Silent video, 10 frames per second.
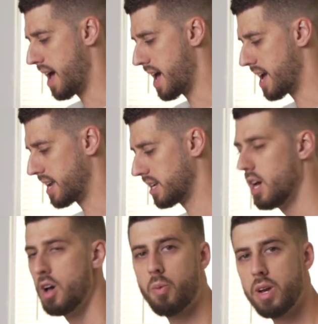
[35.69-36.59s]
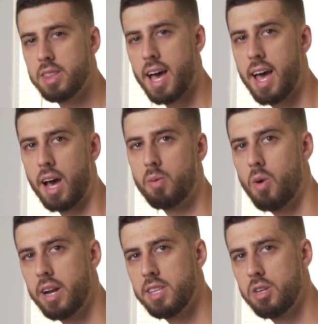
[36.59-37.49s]
And with that, I
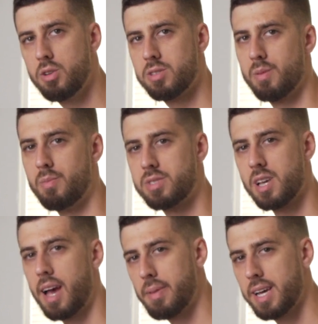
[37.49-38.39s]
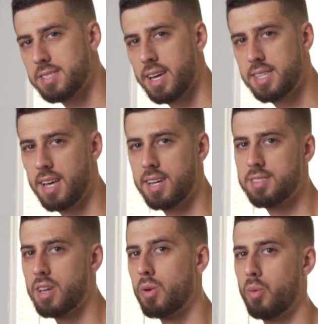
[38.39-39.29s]
wanted to do some side-by-side testing,